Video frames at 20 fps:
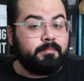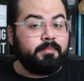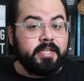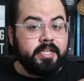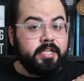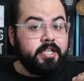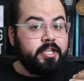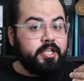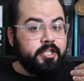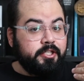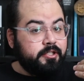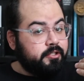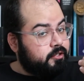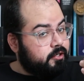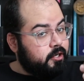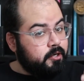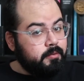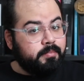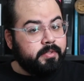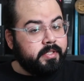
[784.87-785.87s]
been
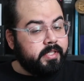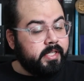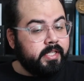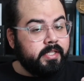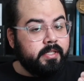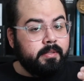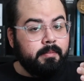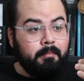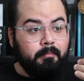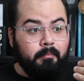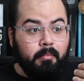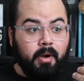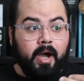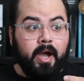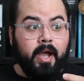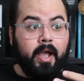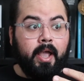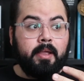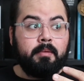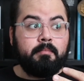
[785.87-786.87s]
interpreted
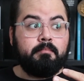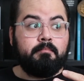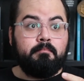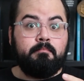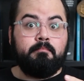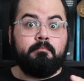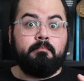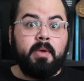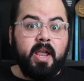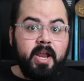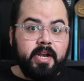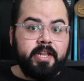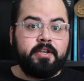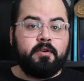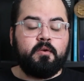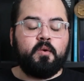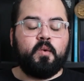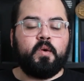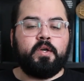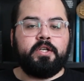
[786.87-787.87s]
by many
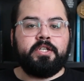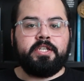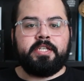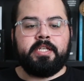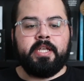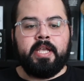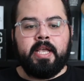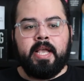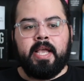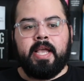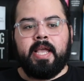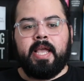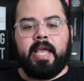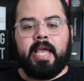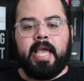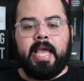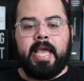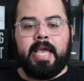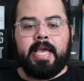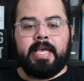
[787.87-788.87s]
courts,
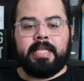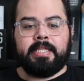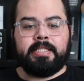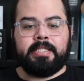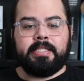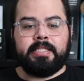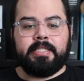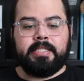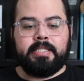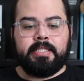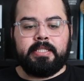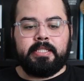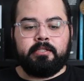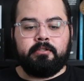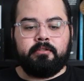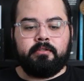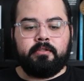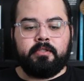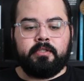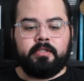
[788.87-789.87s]
and
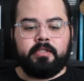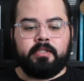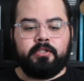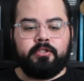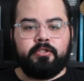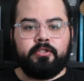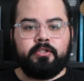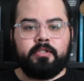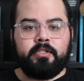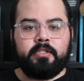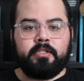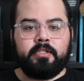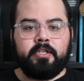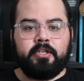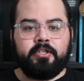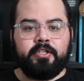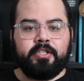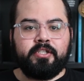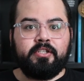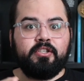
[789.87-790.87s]

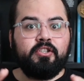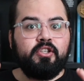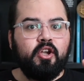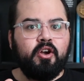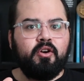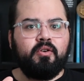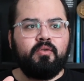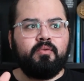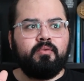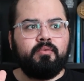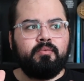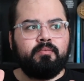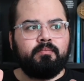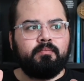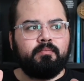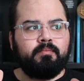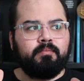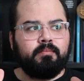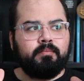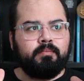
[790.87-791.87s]
there is no
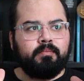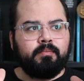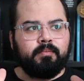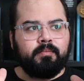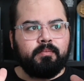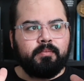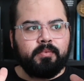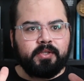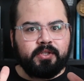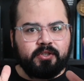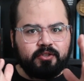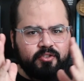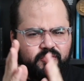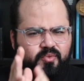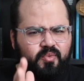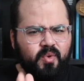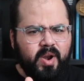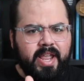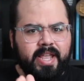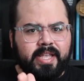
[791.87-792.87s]

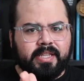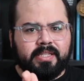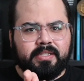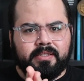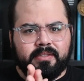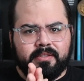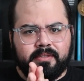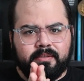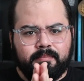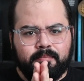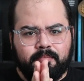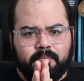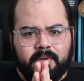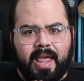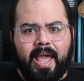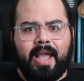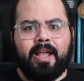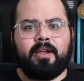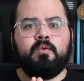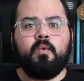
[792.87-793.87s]
straight
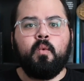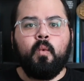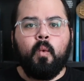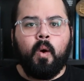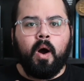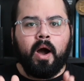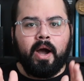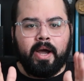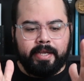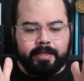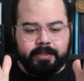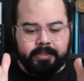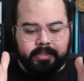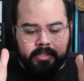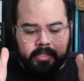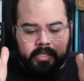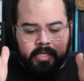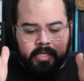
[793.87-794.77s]
black and white